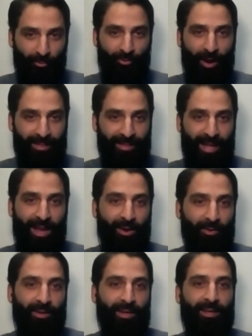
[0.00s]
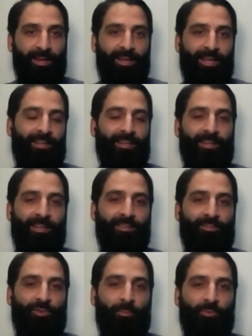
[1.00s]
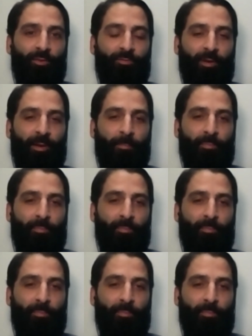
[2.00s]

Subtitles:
right now in terms of